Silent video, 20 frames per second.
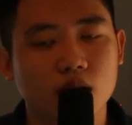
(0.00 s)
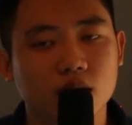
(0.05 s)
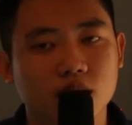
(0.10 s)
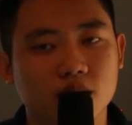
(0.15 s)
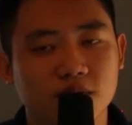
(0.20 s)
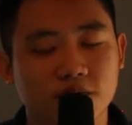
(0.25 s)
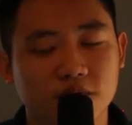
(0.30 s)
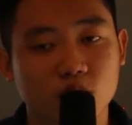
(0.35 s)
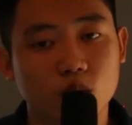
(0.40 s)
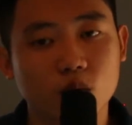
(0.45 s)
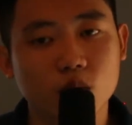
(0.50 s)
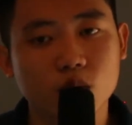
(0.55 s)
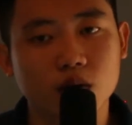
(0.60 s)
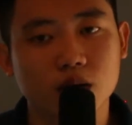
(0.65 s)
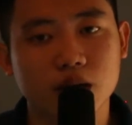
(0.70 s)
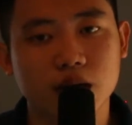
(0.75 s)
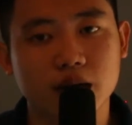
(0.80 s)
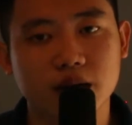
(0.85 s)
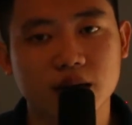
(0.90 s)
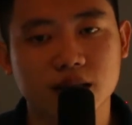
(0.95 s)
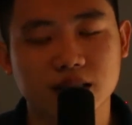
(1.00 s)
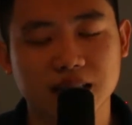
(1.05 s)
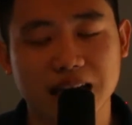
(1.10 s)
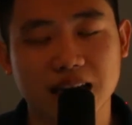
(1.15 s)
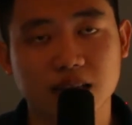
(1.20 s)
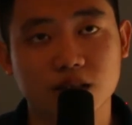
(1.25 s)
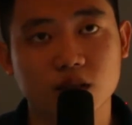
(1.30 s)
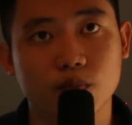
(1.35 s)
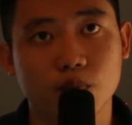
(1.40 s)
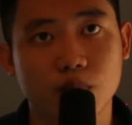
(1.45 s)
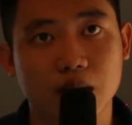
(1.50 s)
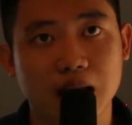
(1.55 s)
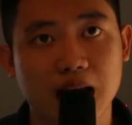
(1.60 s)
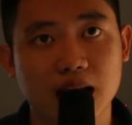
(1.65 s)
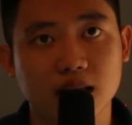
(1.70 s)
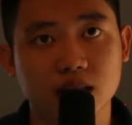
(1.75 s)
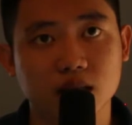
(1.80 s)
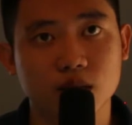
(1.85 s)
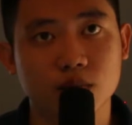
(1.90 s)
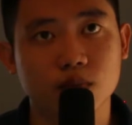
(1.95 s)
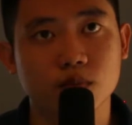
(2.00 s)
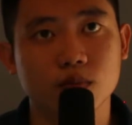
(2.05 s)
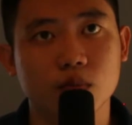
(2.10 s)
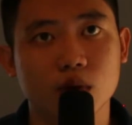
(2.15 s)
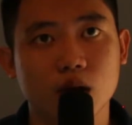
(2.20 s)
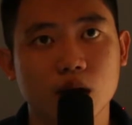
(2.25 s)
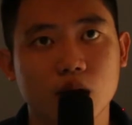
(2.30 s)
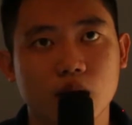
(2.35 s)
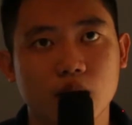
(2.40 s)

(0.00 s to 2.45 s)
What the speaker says: the fluid in the cytoplasm